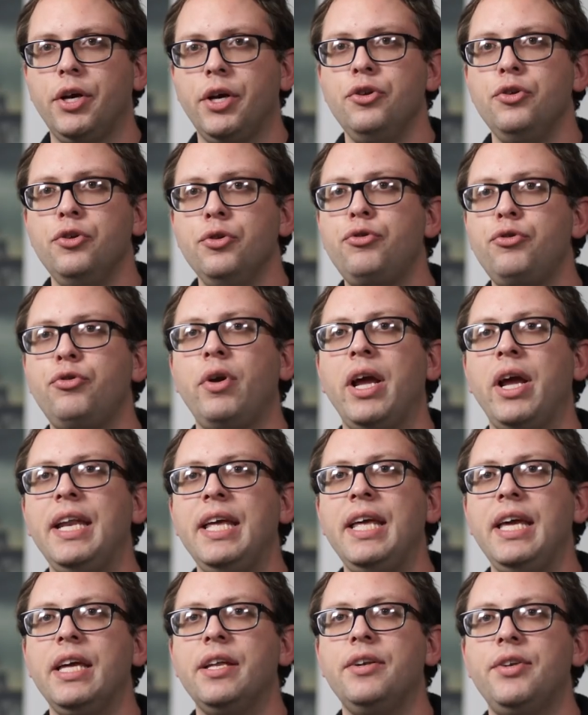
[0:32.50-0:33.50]
new
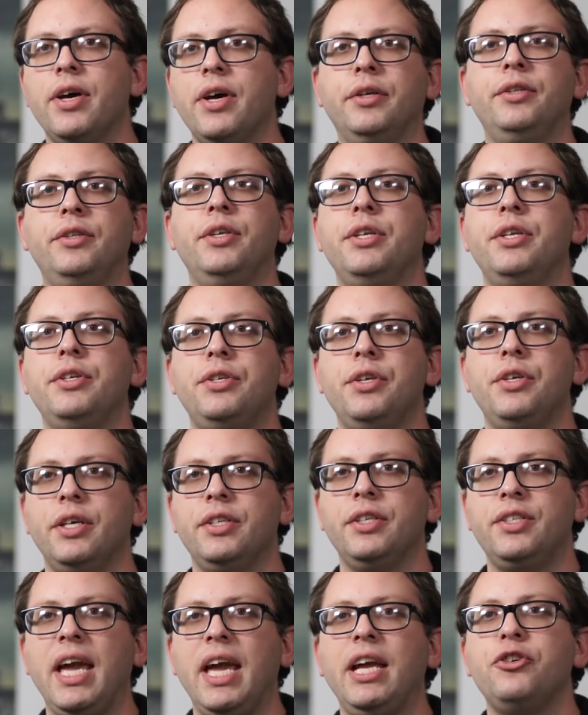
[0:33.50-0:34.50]
trainee inducted into this